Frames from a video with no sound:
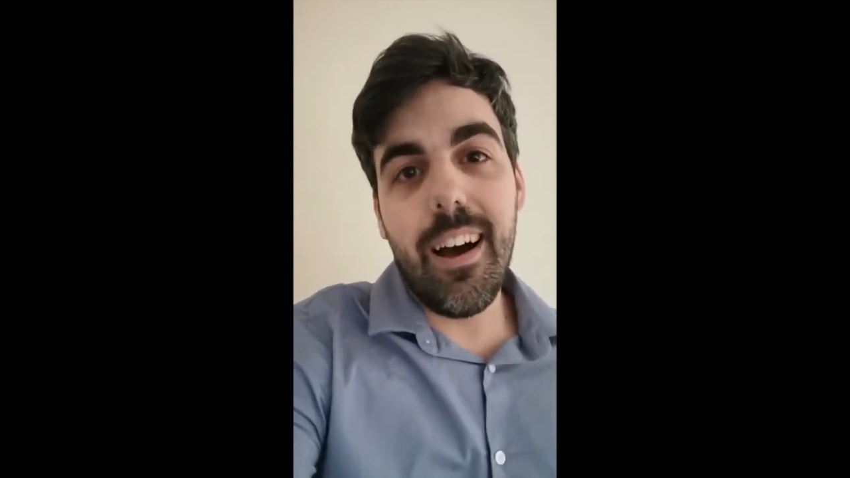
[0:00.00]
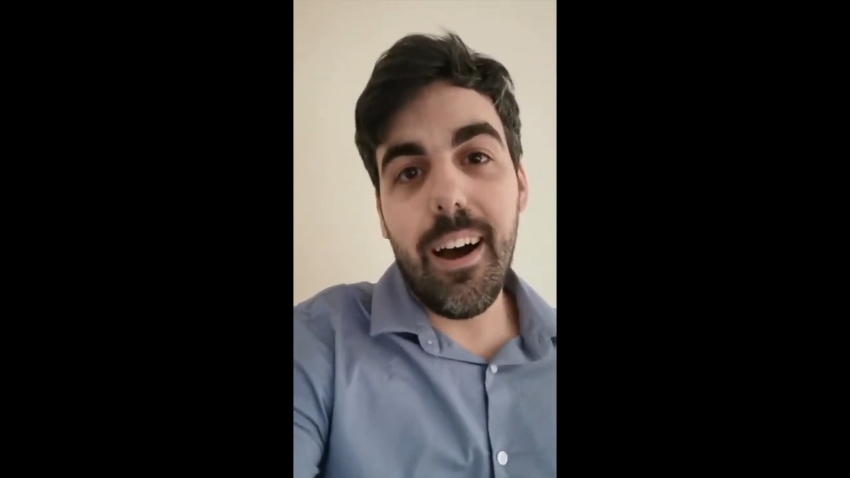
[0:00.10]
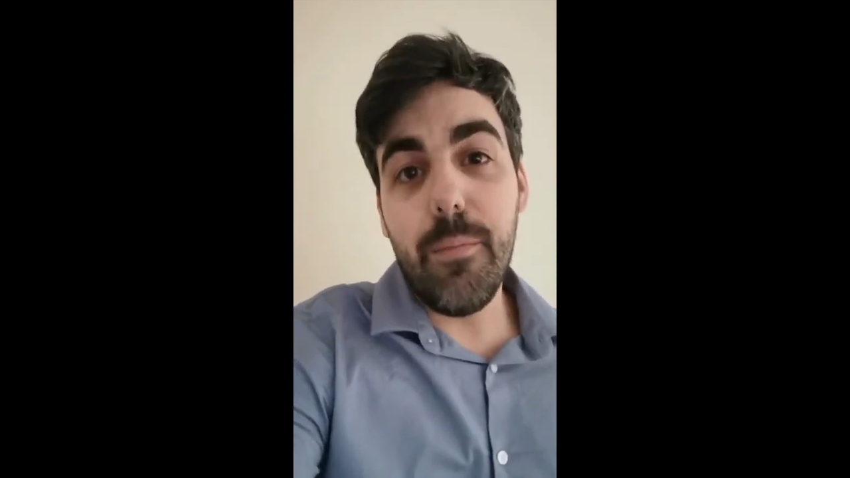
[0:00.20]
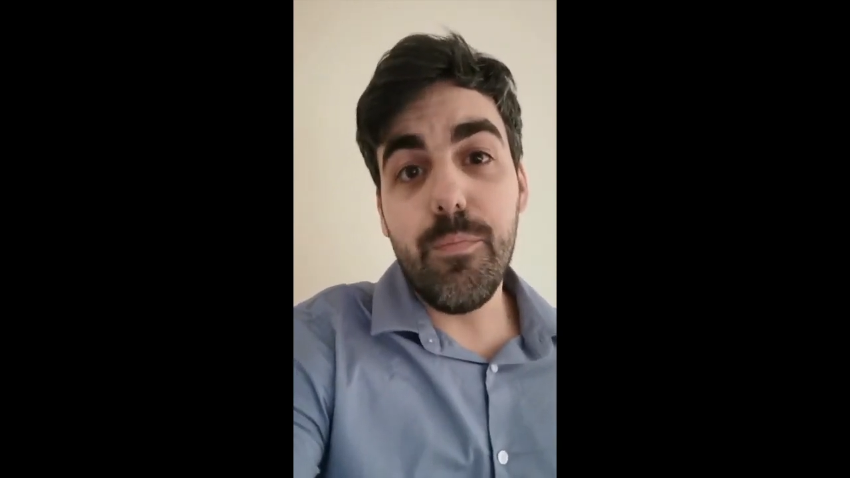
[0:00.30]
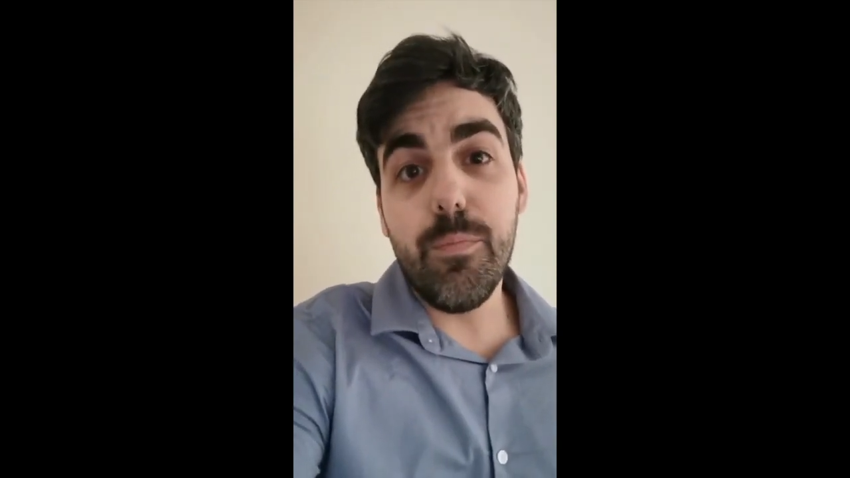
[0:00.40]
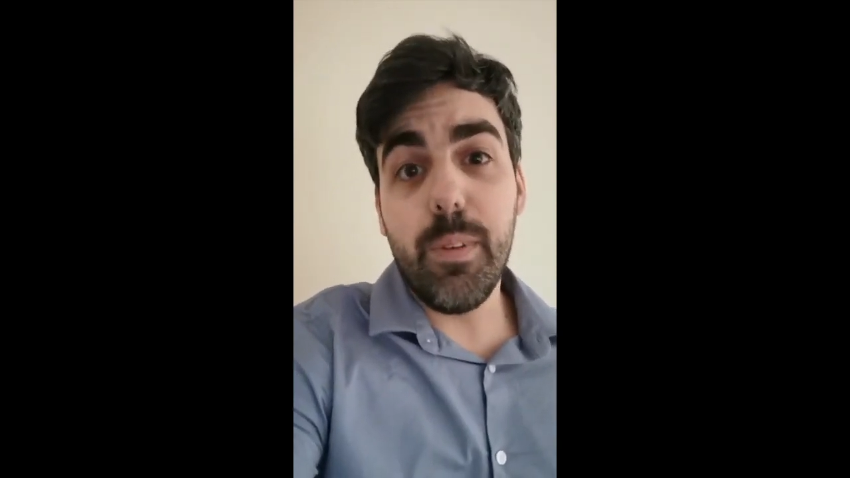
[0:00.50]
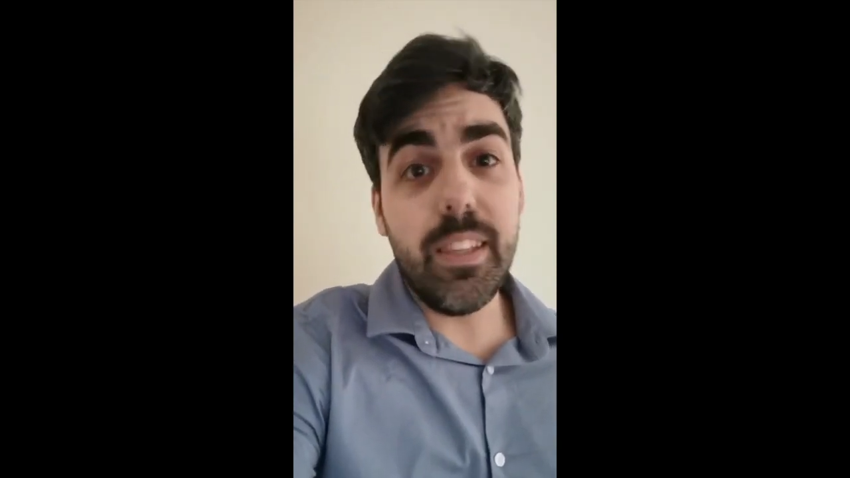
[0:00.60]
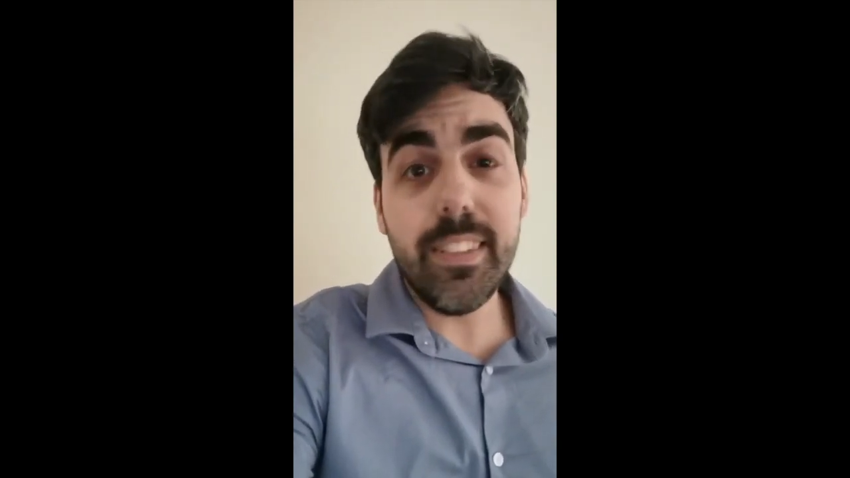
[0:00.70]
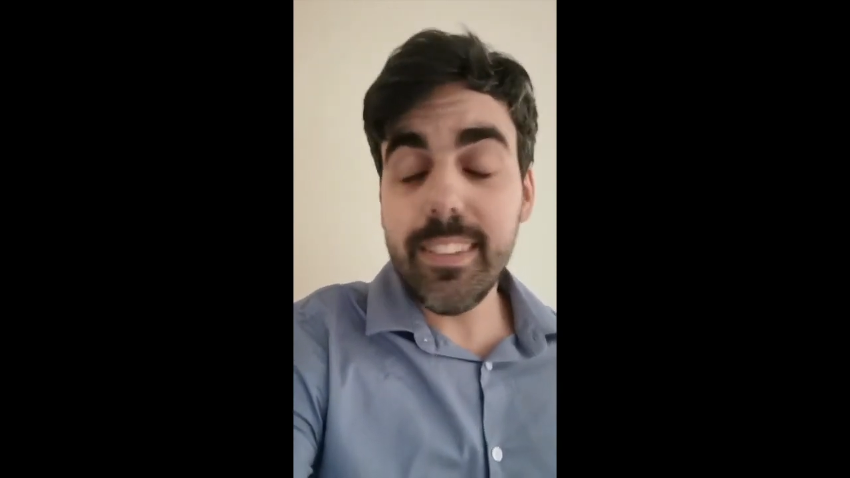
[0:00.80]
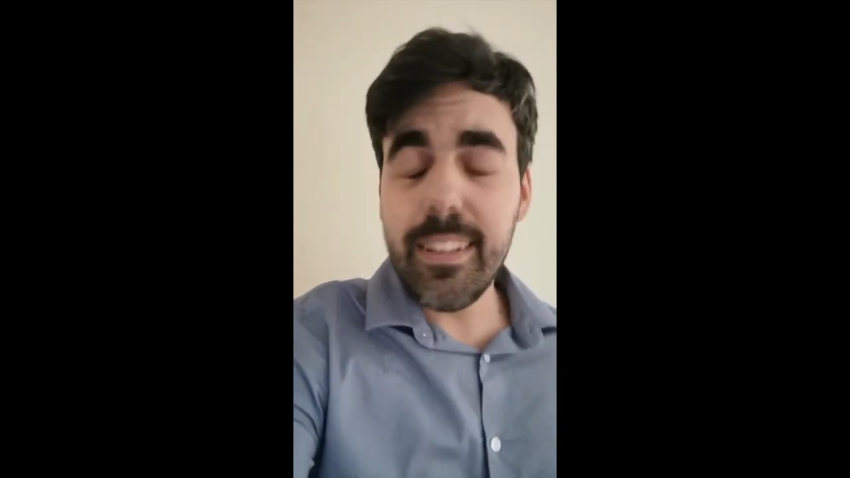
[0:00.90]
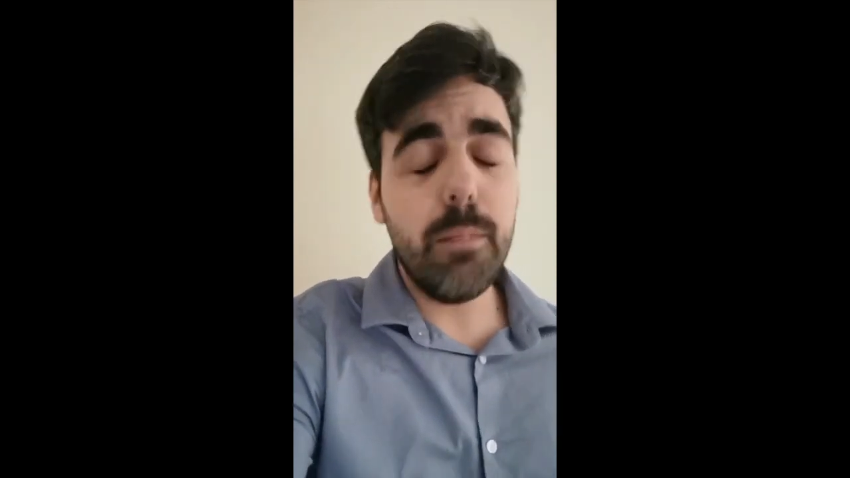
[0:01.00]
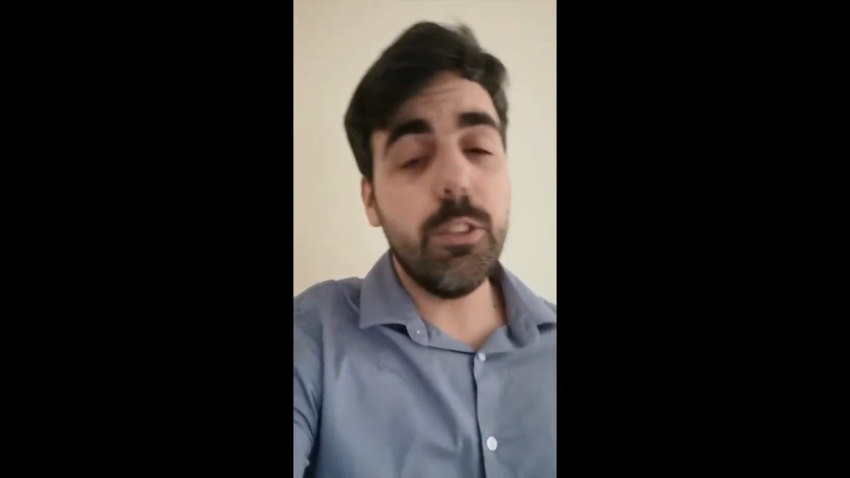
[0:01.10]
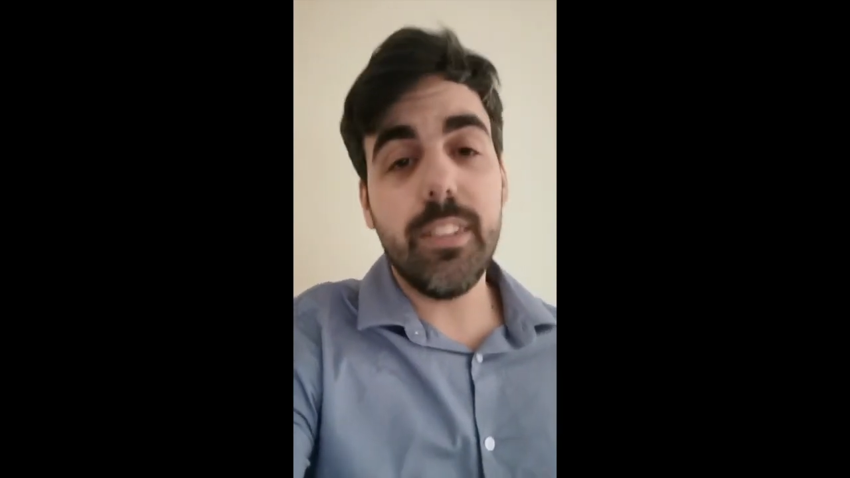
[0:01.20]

But this is the time to